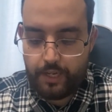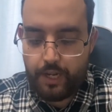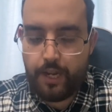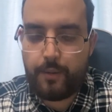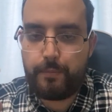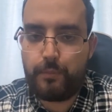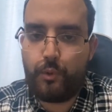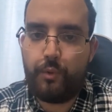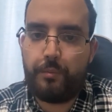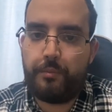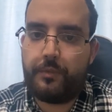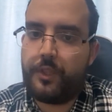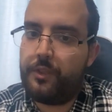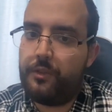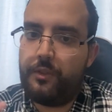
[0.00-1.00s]
and boom,
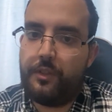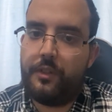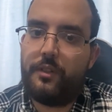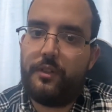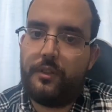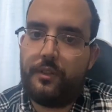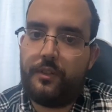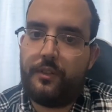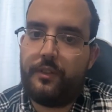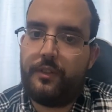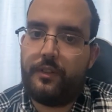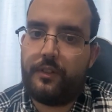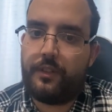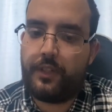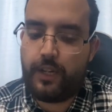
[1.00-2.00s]
you just
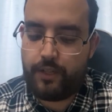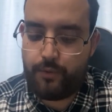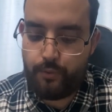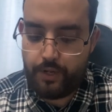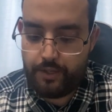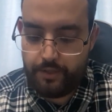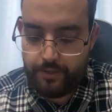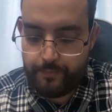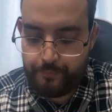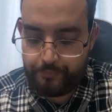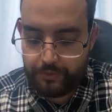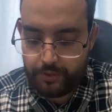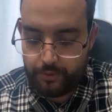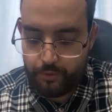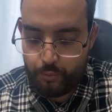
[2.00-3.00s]
get the render.
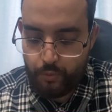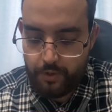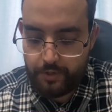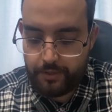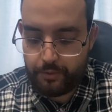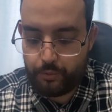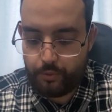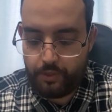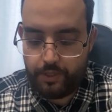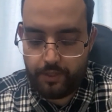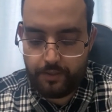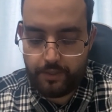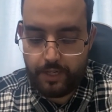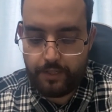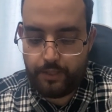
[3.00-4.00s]
You're walking through your
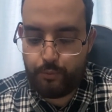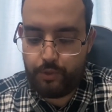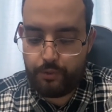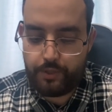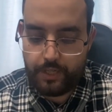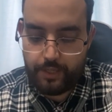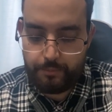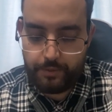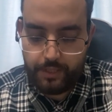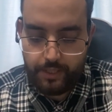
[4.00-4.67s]
design in real time.